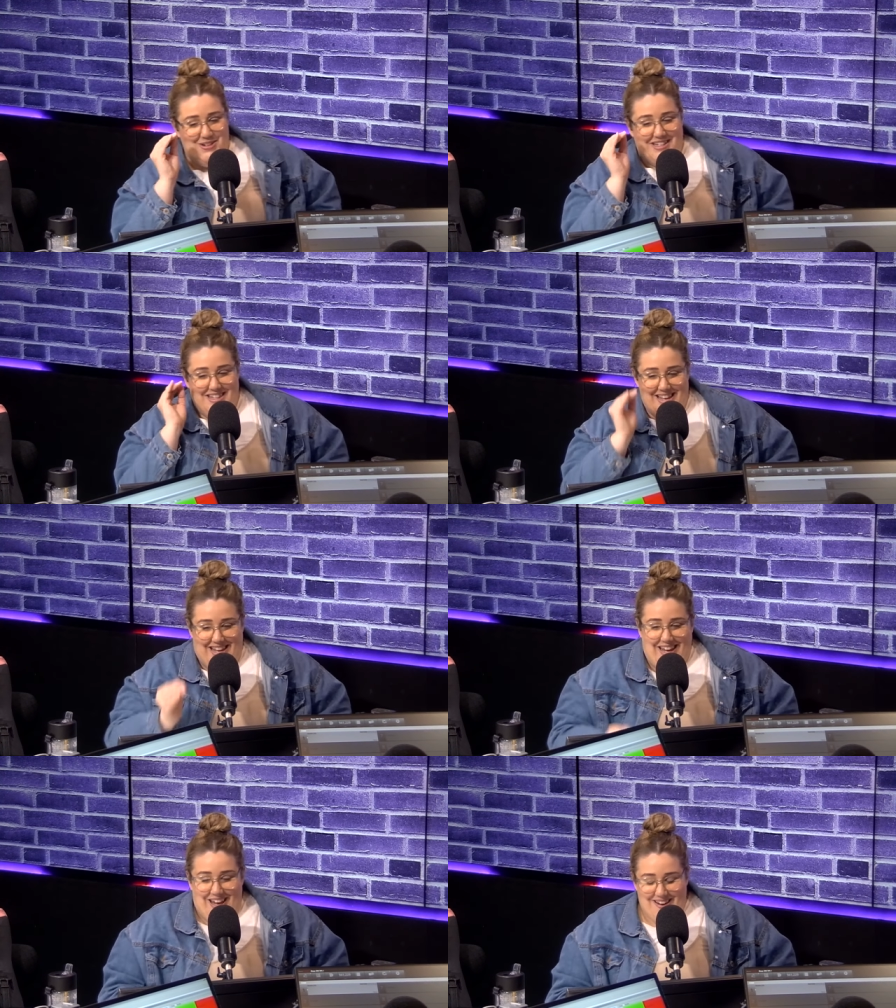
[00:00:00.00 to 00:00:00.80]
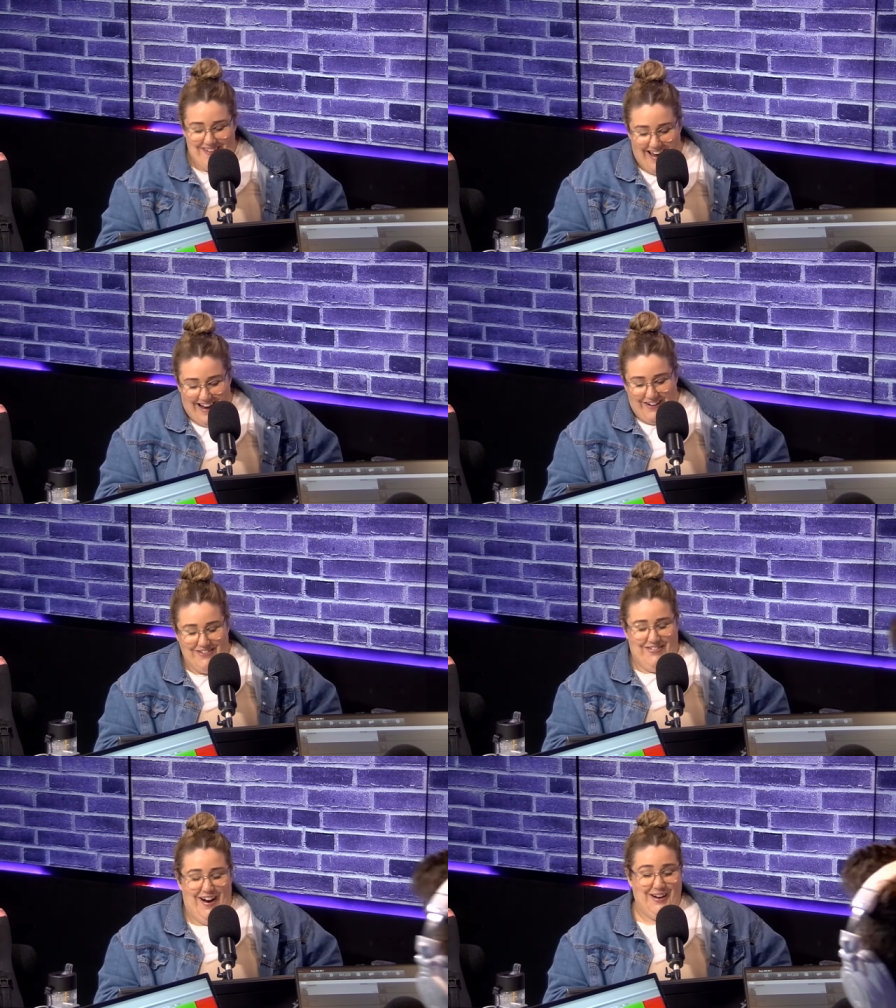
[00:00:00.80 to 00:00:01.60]
just thinking about how
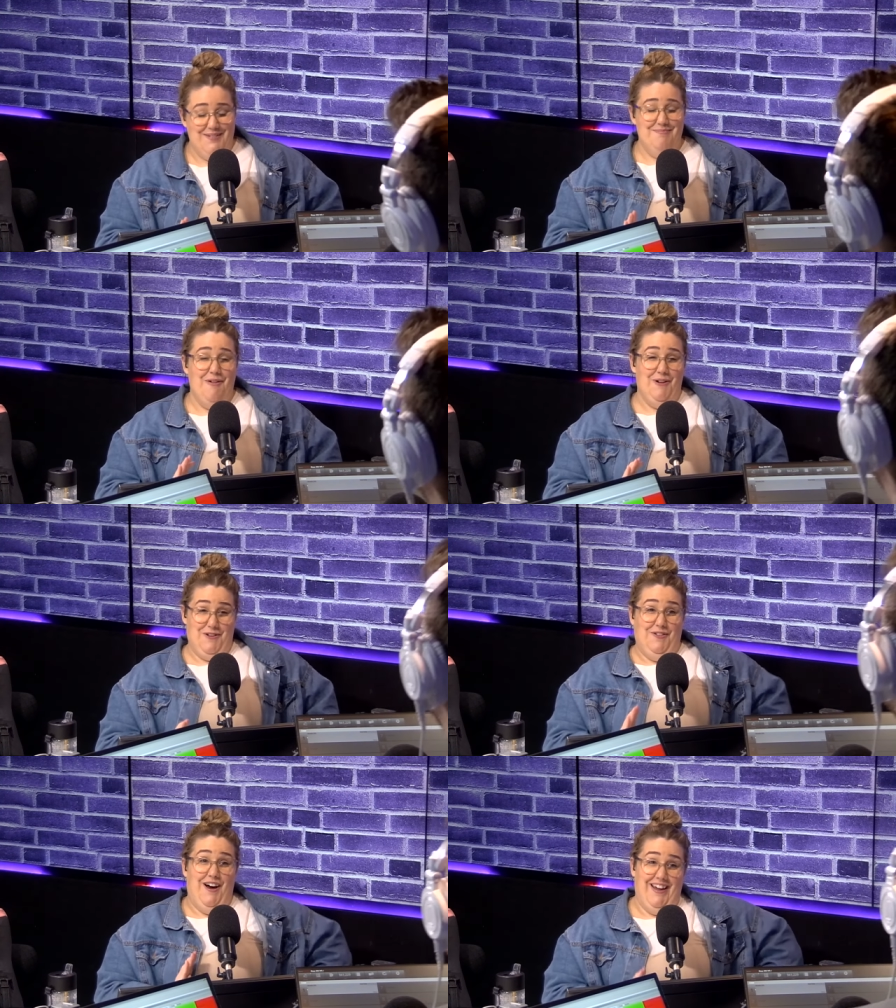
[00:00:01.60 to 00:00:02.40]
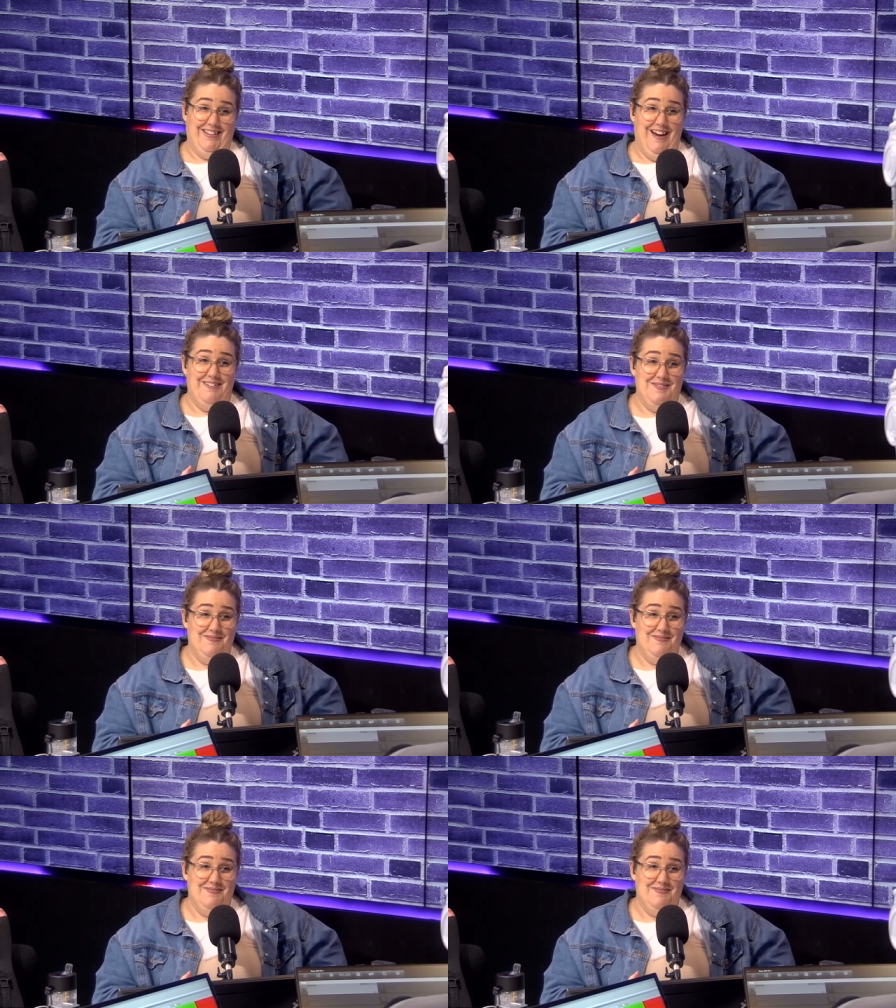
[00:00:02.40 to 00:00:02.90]
fucking mortifying that would